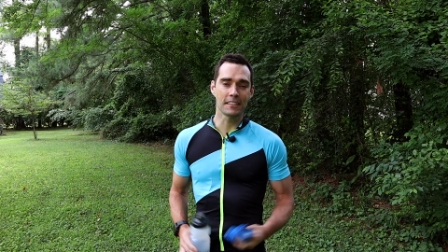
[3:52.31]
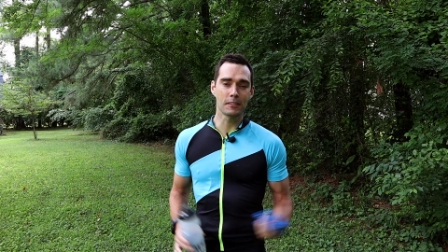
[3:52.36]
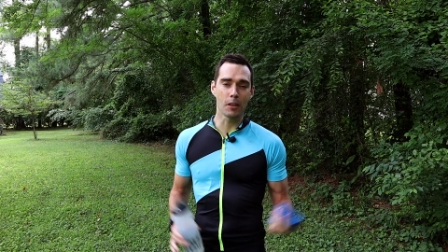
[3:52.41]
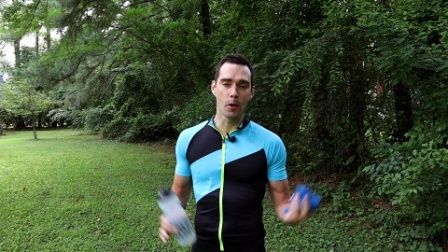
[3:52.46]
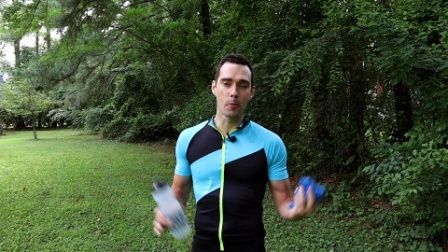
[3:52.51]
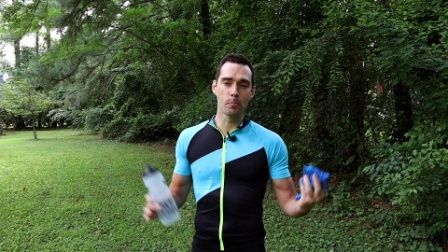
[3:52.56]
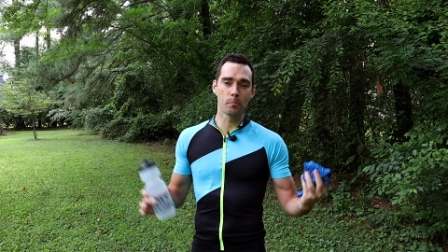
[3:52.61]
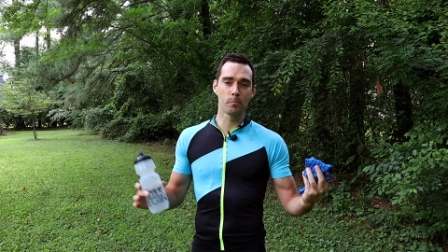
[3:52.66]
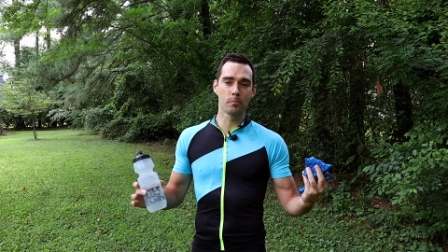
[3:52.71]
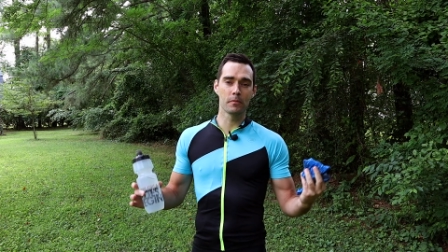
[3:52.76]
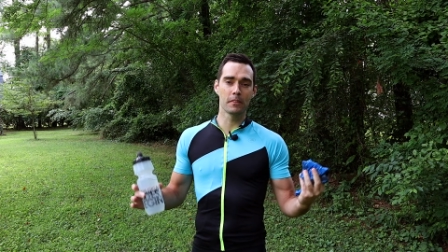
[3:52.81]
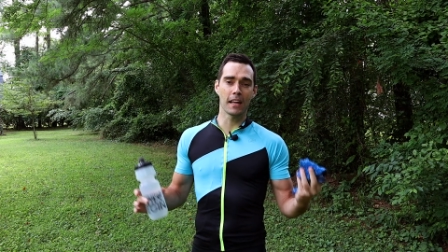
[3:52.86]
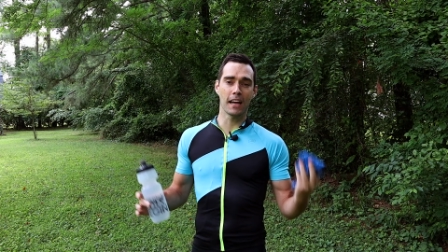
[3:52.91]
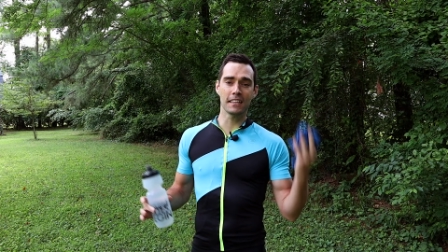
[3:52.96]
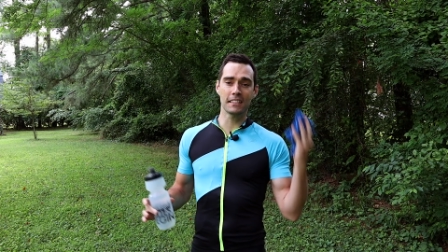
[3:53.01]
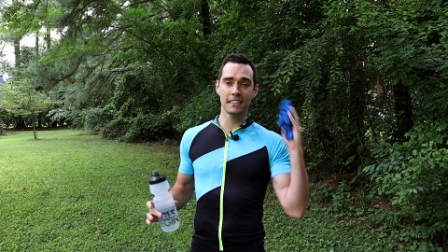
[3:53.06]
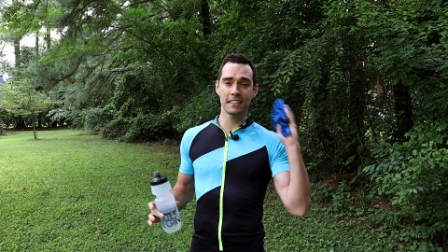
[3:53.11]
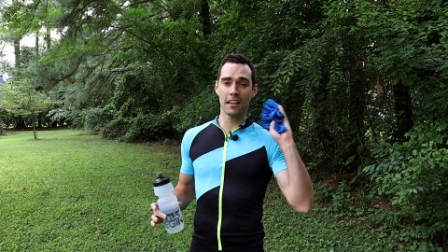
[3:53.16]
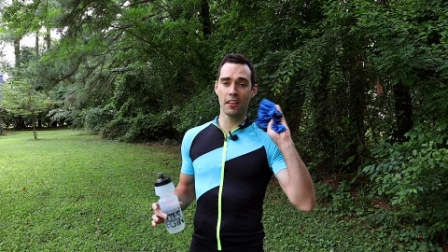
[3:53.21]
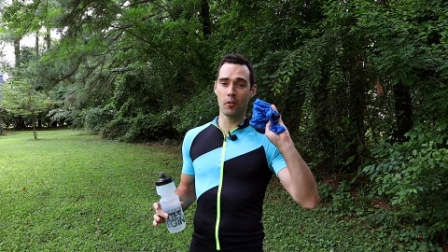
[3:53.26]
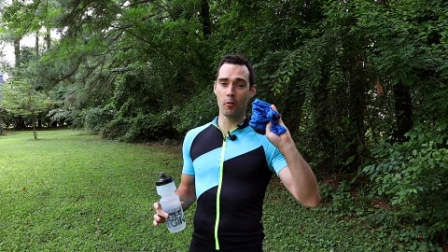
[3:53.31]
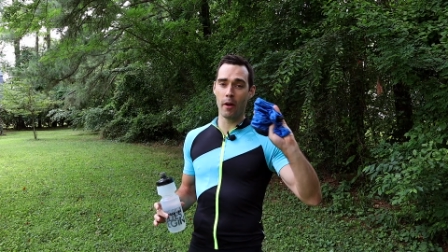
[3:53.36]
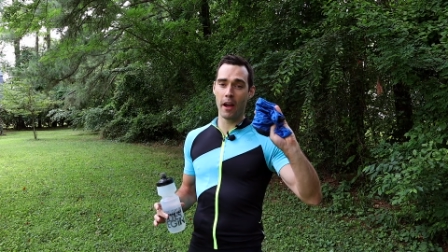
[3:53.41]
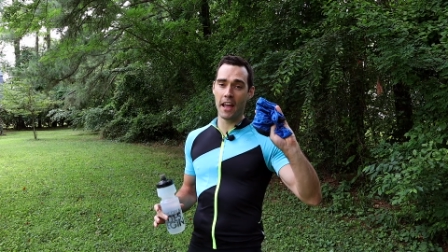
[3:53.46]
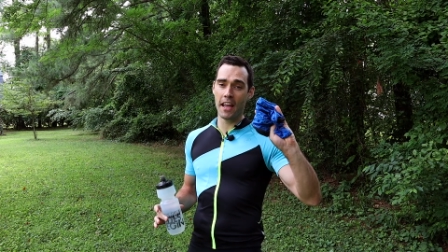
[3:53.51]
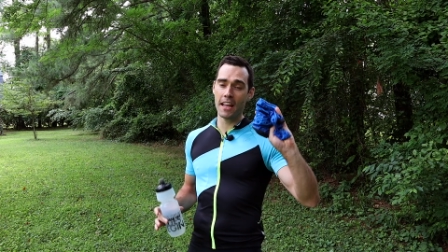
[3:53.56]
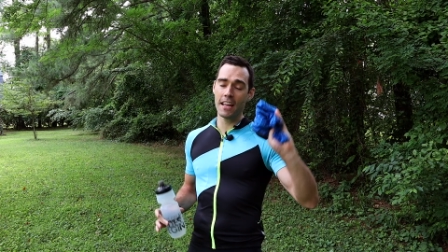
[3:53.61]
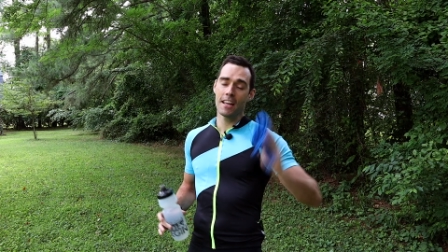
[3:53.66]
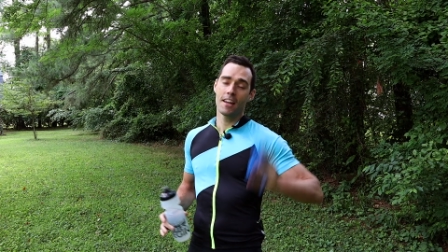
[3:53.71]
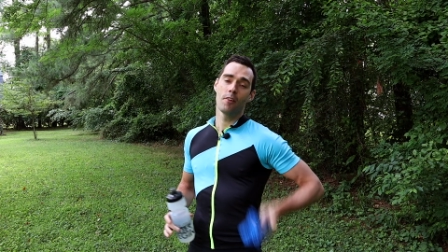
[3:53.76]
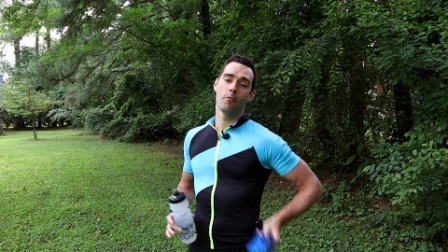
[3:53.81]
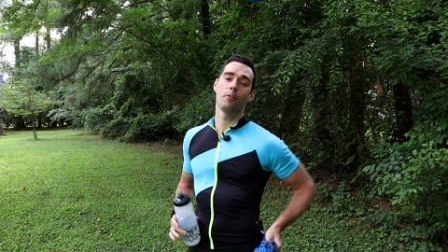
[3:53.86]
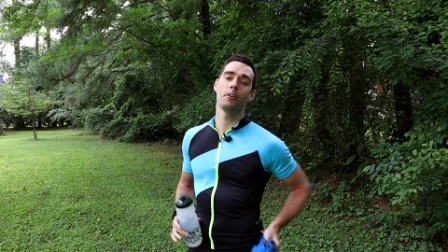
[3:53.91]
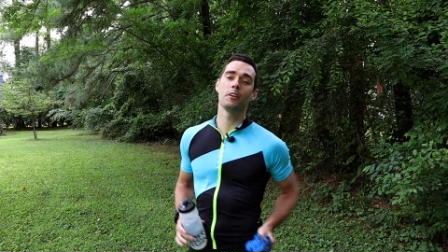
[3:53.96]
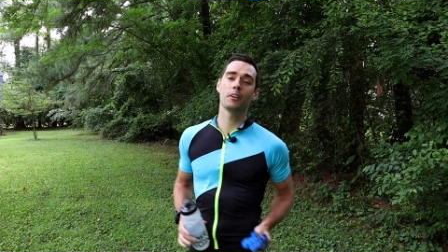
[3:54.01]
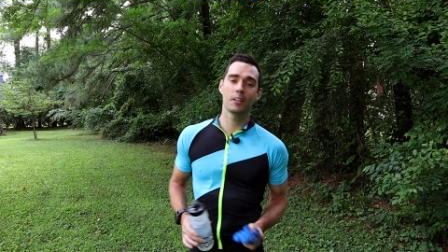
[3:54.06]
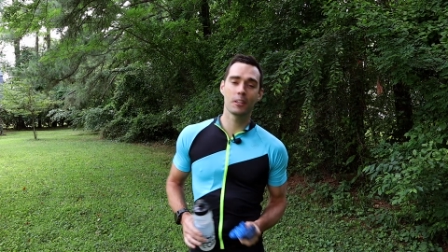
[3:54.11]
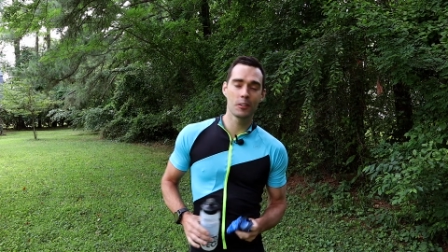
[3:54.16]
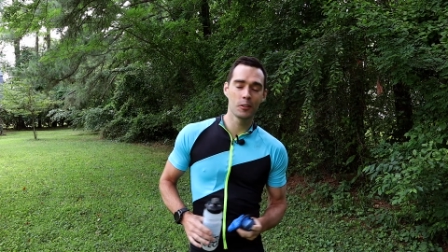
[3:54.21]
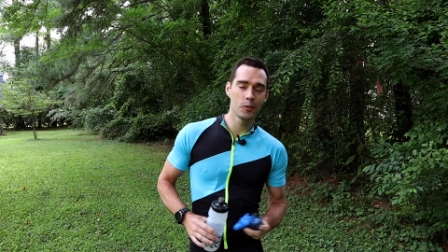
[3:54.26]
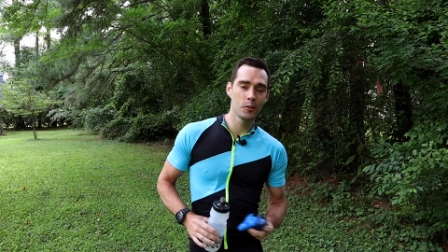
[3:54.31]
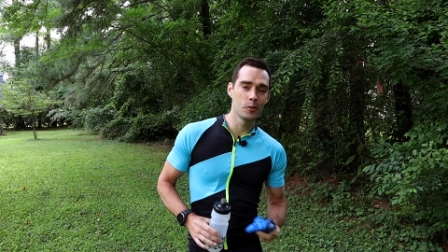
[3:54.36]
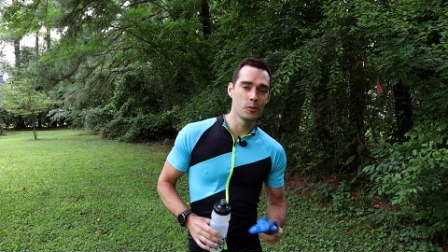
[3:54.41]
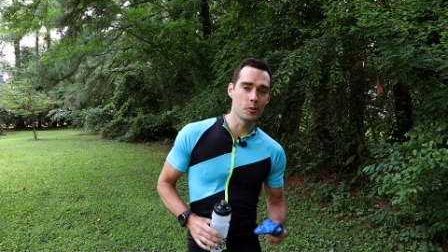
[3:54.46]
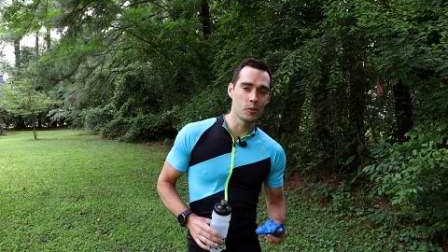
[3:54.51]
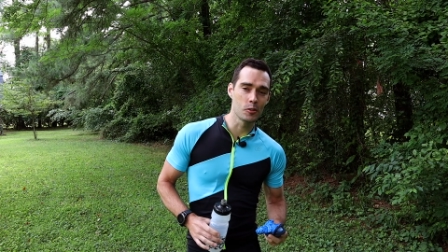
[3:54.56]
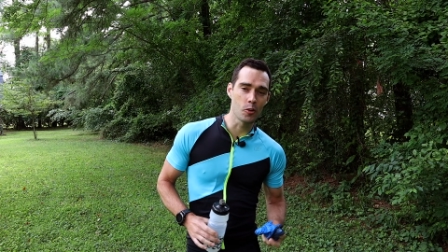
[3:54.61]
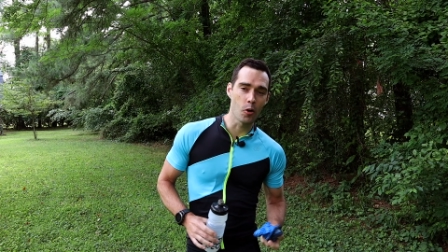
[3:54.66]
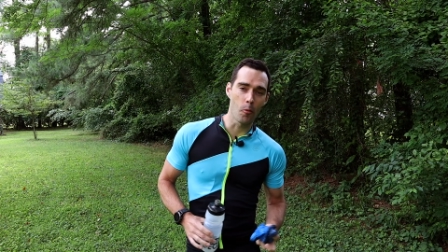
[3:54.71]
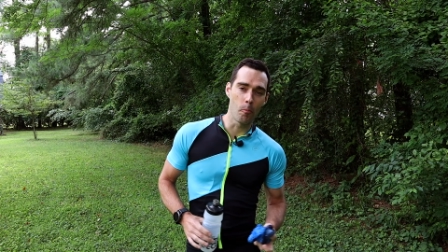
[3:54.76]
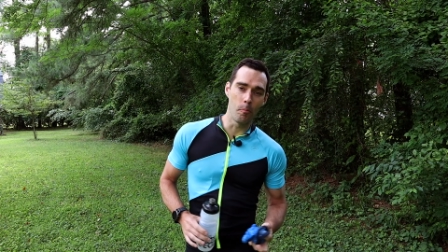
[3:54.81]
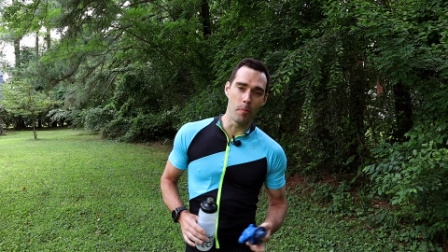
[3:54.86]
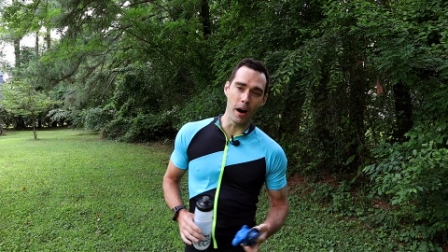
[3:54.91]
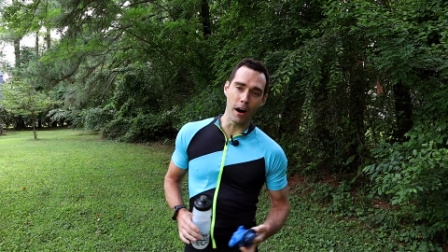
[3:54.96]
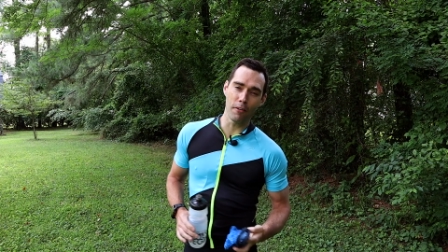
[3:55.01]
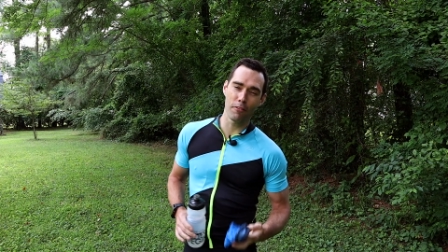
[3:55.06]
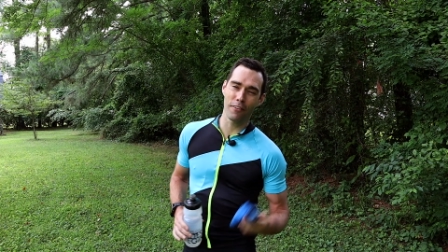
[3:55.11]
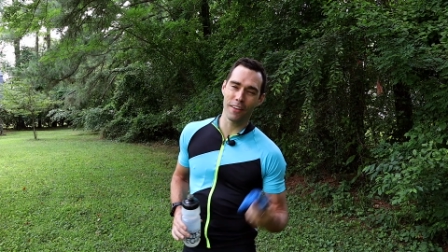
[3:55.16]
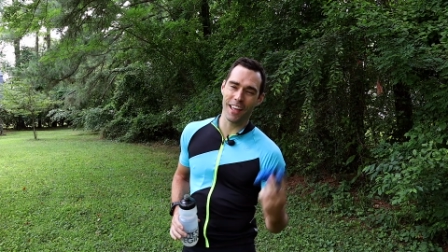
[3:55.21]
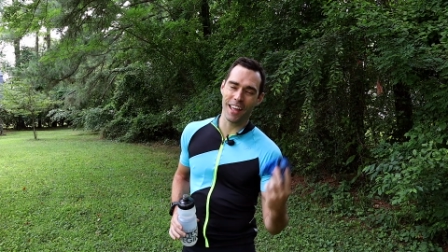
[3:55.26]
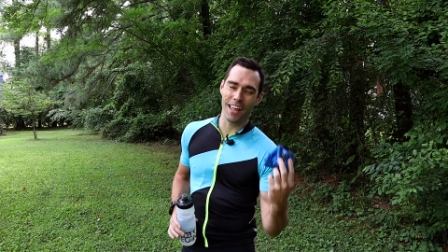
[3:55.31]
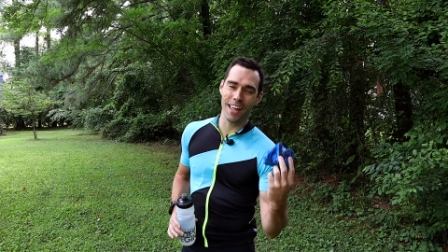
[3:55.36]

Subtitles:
So that's another way where you can use your buff